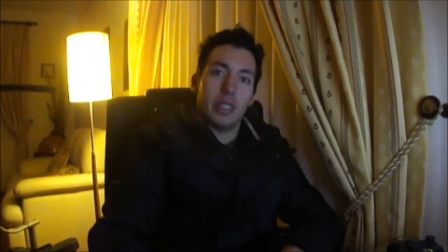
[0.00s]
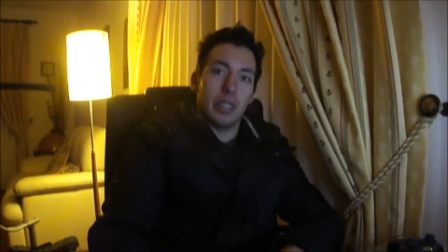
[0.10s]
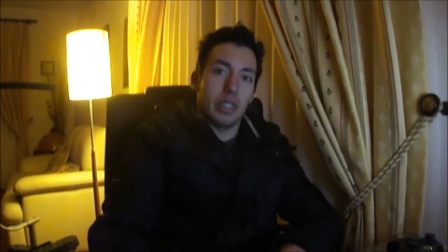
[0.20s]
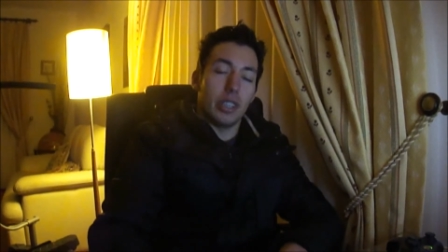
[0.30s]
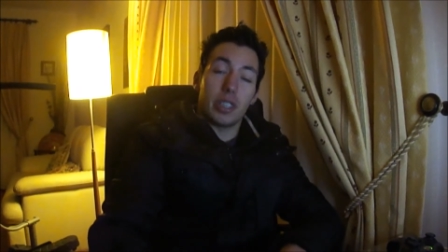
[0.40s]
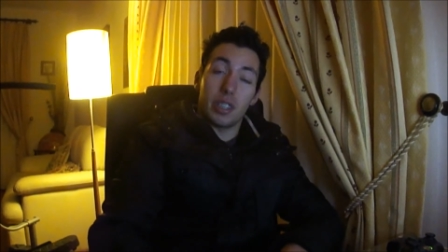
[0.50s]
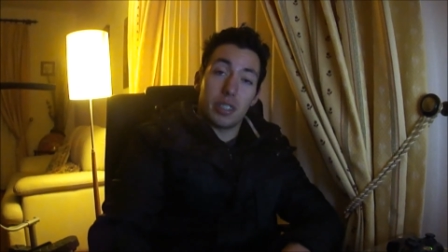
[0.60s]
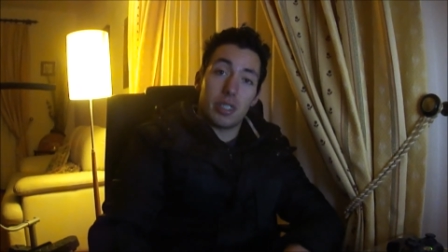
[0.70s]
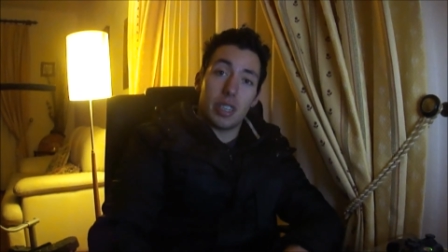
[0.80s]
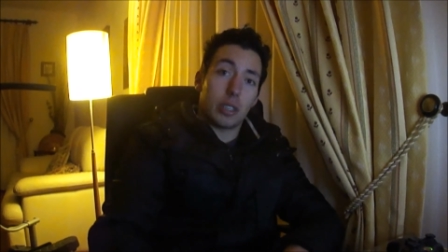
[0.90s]
And the
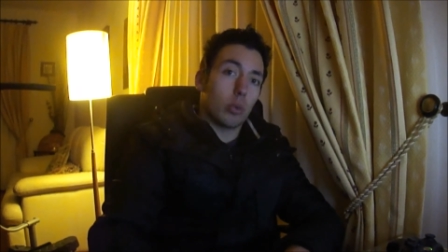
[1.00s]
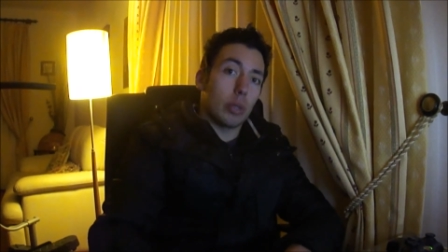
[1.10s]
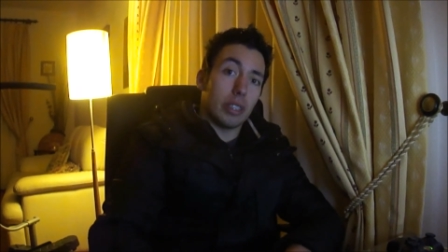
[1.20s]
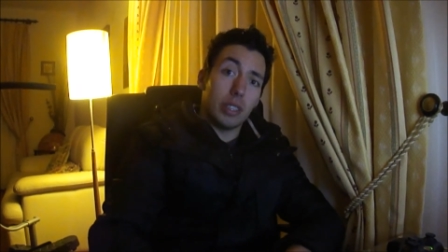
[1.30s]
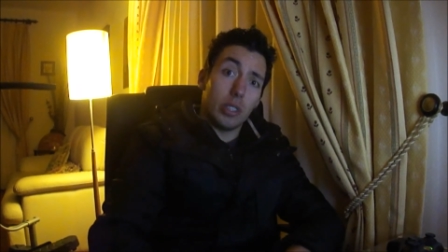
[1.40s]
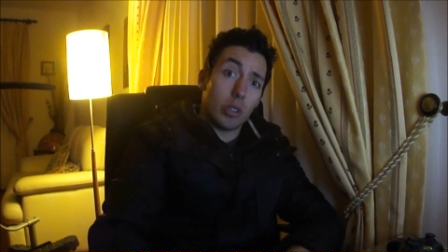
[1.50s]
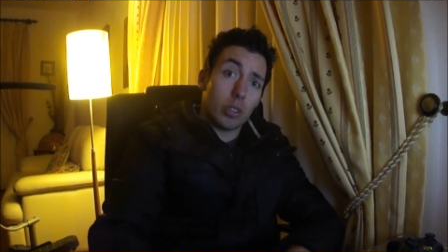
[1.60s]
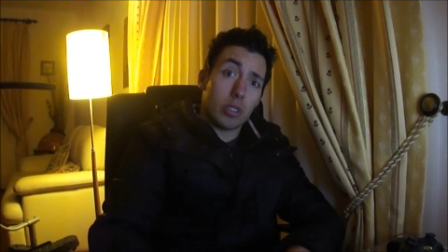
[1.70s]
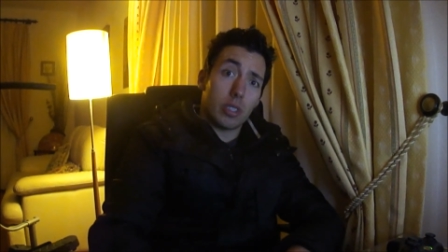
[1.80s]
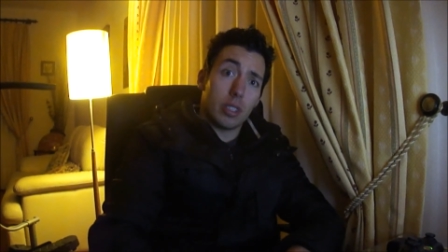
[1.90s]
others at 20
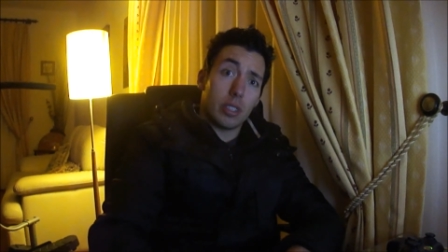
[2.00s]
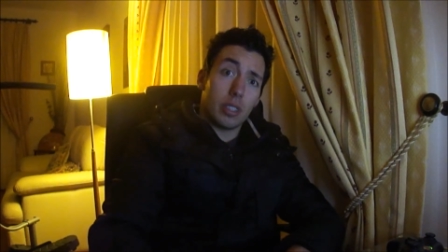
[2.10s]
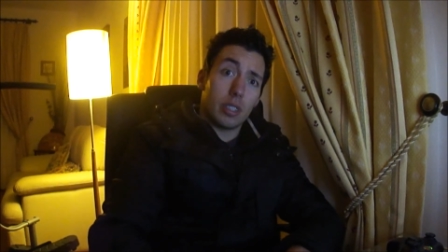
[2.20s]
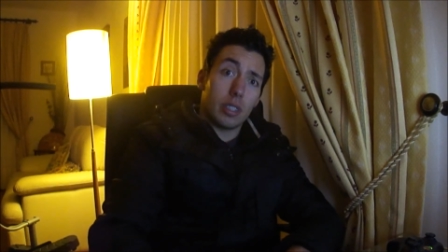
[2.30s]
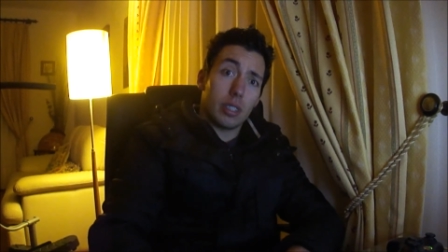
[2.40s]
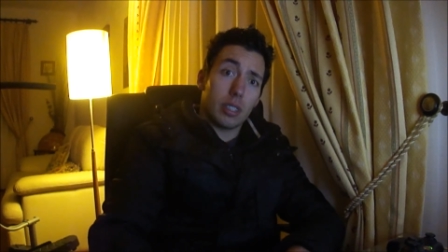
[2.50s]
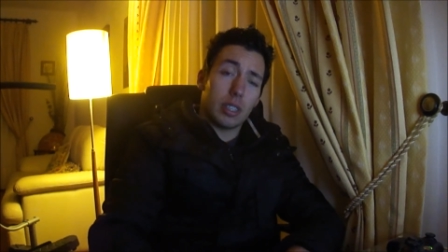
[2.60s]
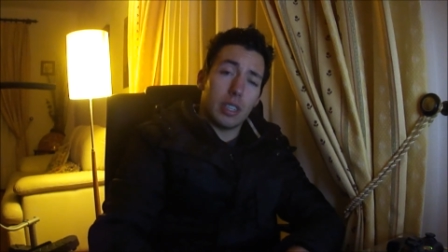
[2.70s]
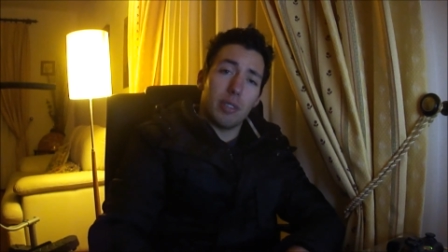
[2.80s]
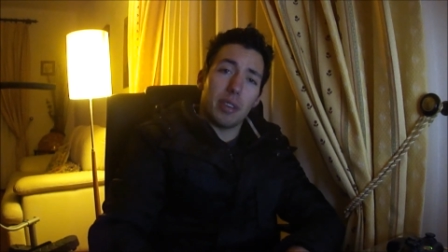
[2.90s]
euros
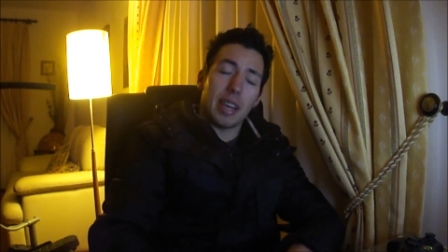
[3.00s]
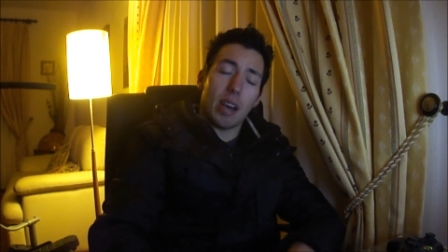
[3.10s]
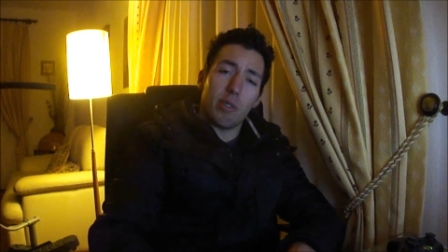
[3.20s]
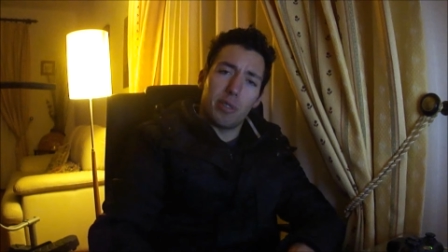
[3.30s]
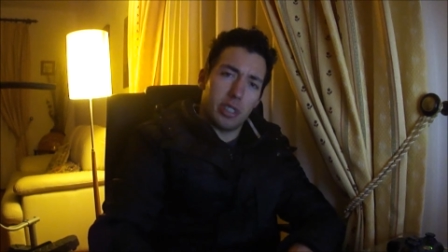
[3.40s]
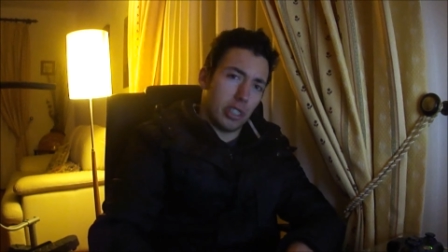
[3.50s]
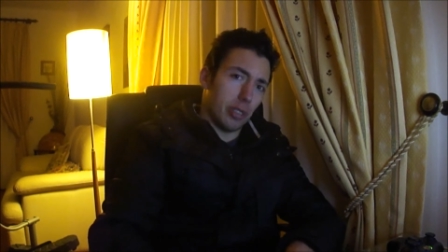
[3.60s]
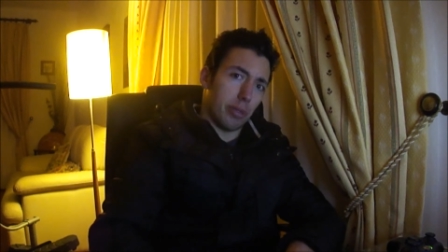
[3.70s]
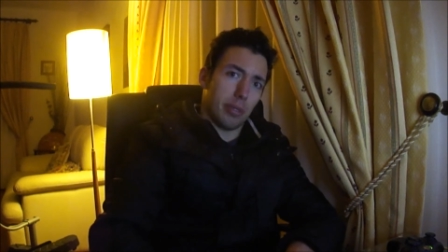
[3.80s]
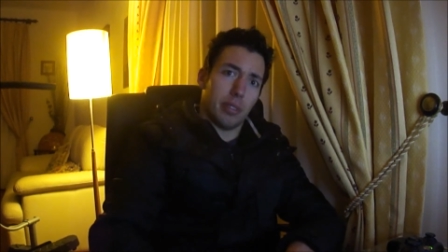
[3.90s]
can even half
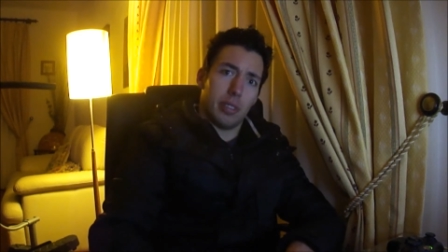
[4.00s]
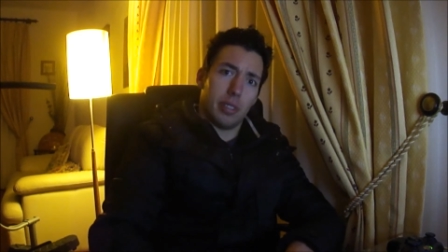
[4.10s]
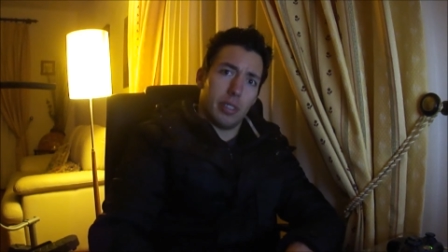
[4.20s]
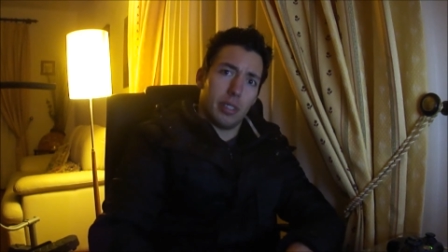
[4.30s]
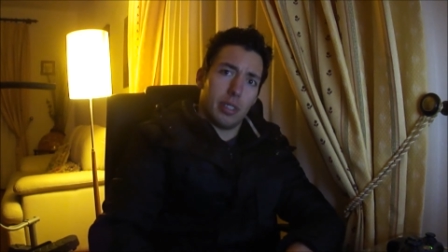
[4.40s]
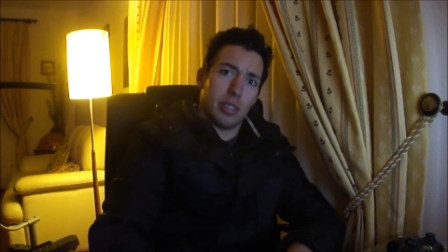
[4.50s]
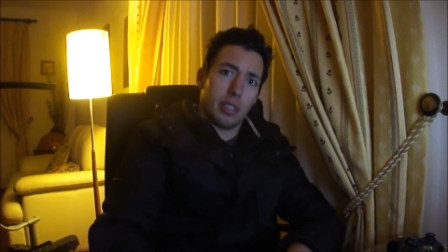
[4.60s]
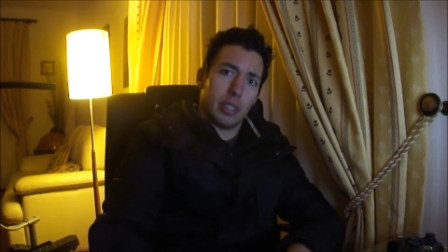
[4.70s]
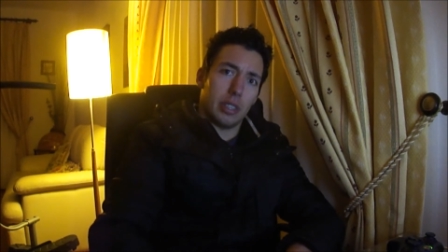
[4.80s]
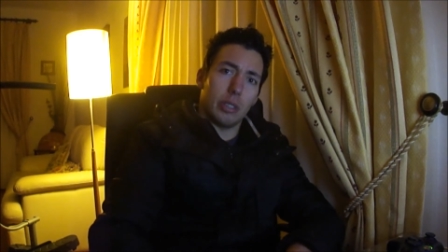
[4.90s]
achieve
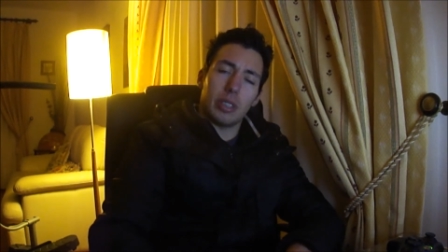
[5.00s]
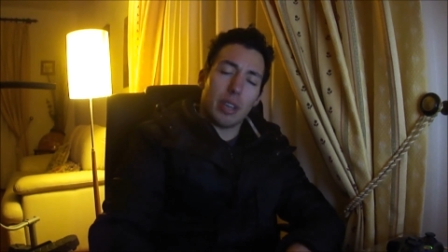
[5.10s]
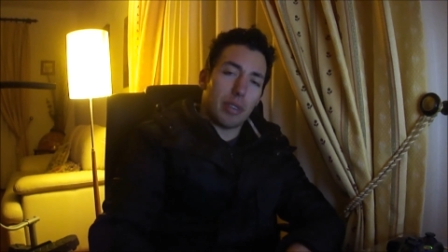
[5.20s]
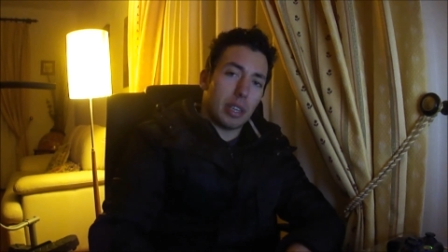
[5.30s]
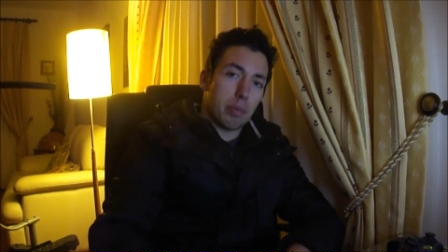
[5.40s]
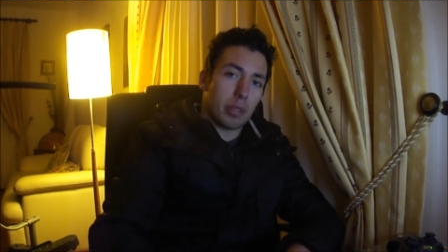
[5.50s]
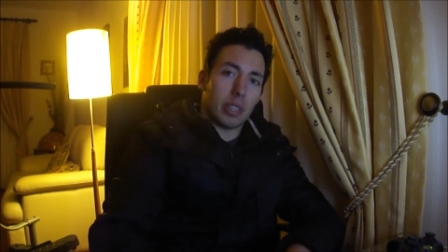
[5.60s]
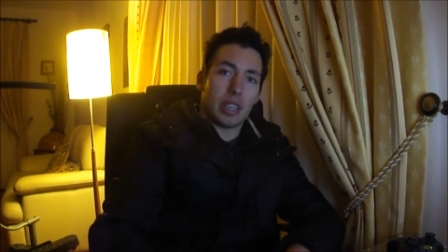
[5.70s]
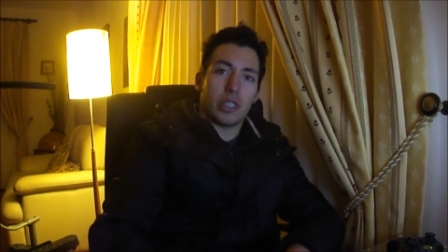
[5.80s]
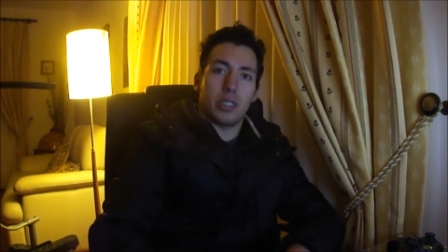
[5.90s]
don't have any
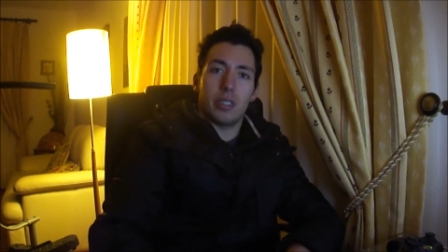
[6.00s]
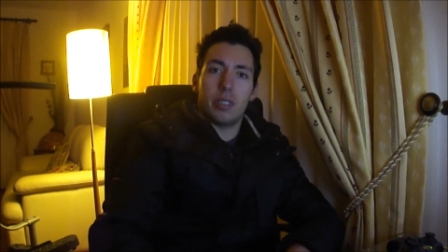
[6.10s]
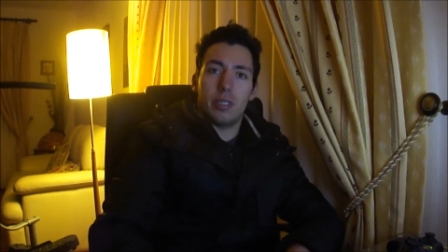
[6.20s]
protection.